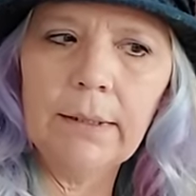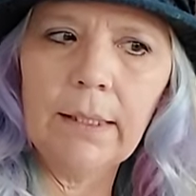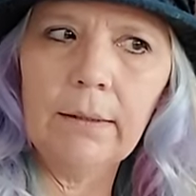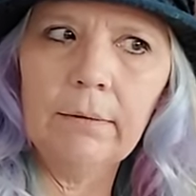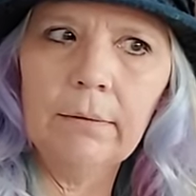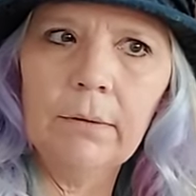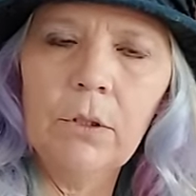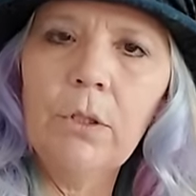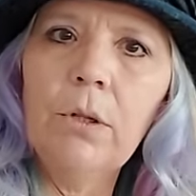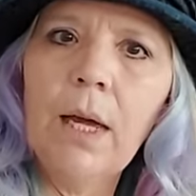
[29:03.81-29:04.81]
So
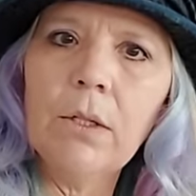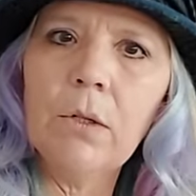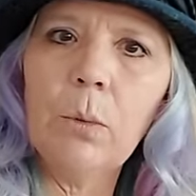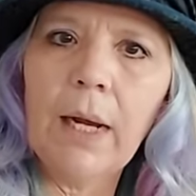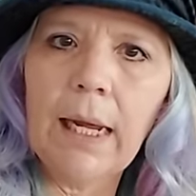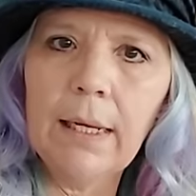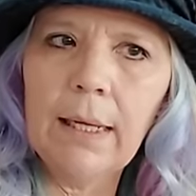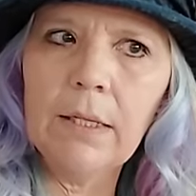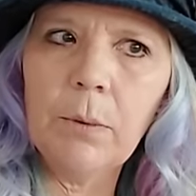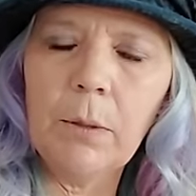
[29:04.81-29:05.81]
2020,
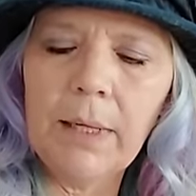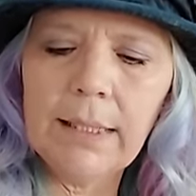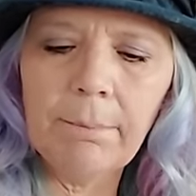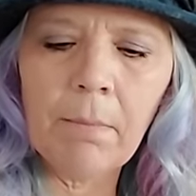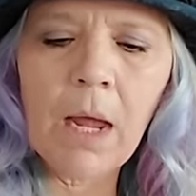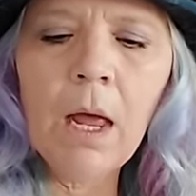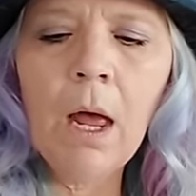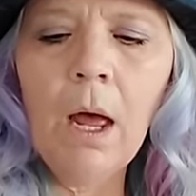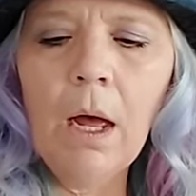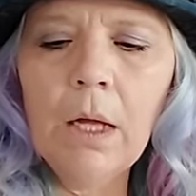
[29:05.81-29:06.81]
that's when it was.
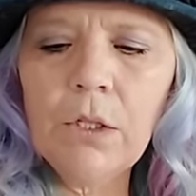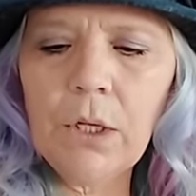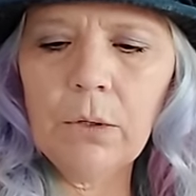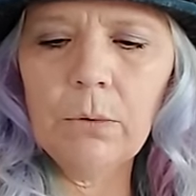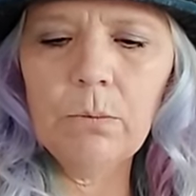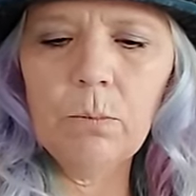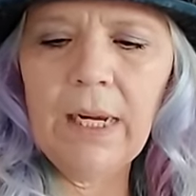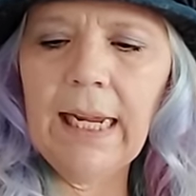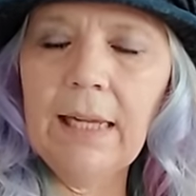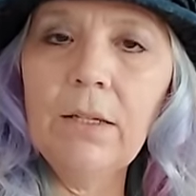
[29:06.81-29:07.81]
So
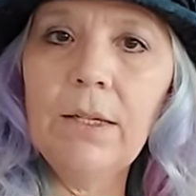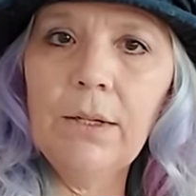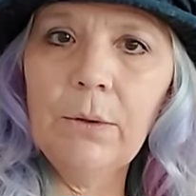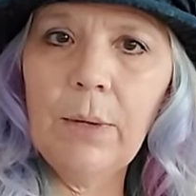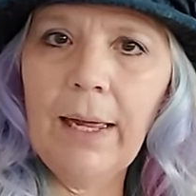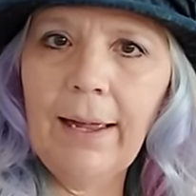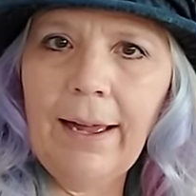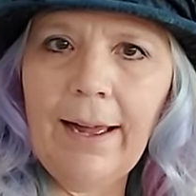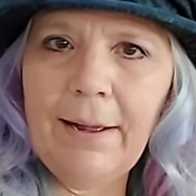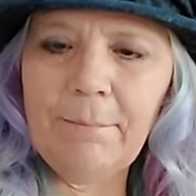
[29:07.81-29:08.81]
we get to
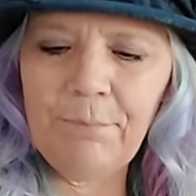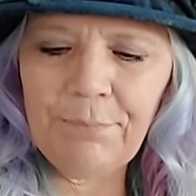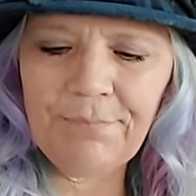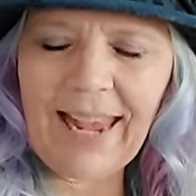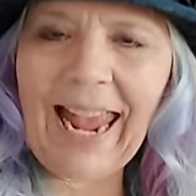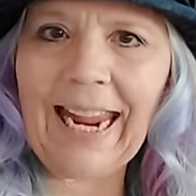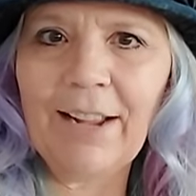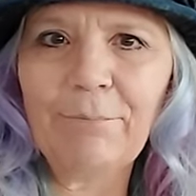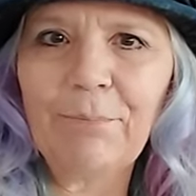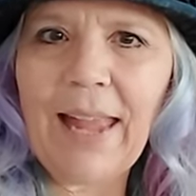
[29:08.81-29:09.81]
um,
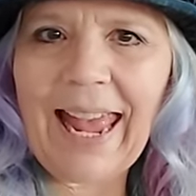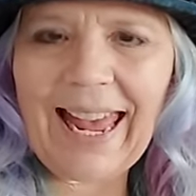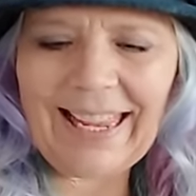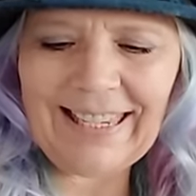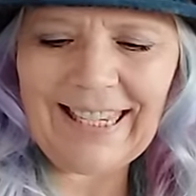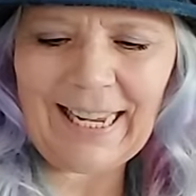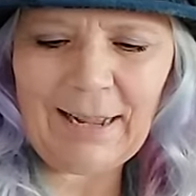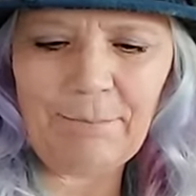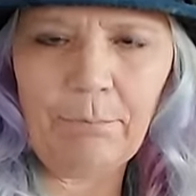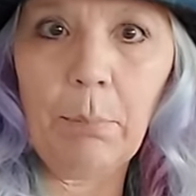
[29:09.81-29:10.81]
hang and
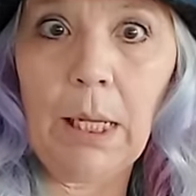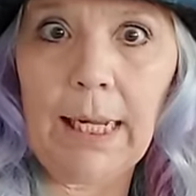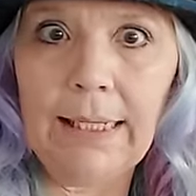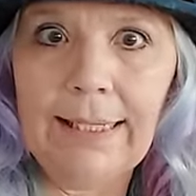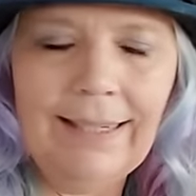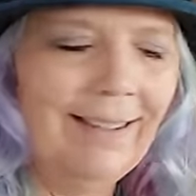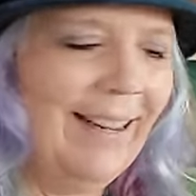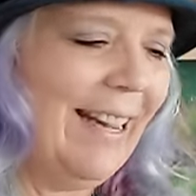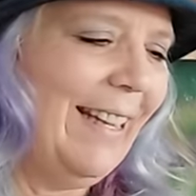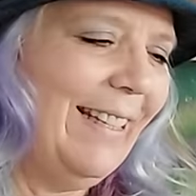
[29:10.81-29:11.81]
um, plot
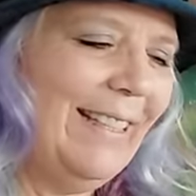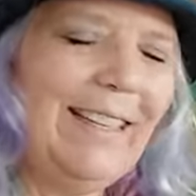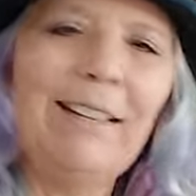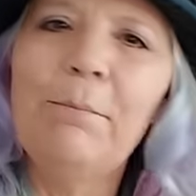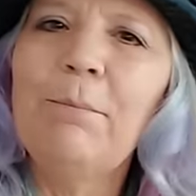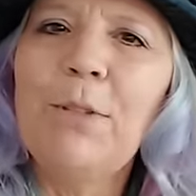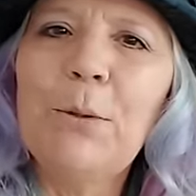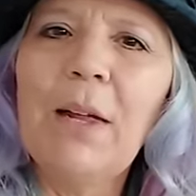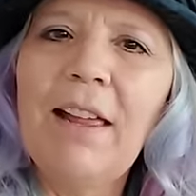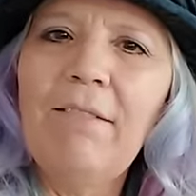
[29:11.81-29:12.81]
and um,
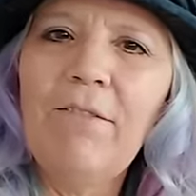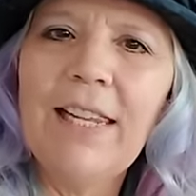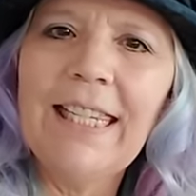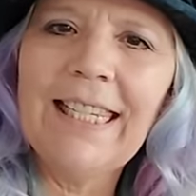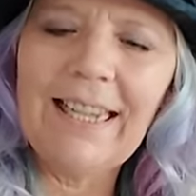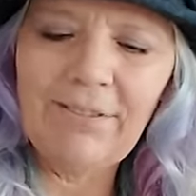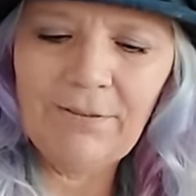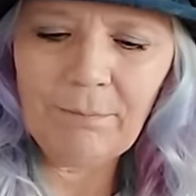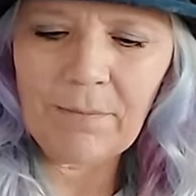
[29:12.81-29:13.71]
do all that fun stuff.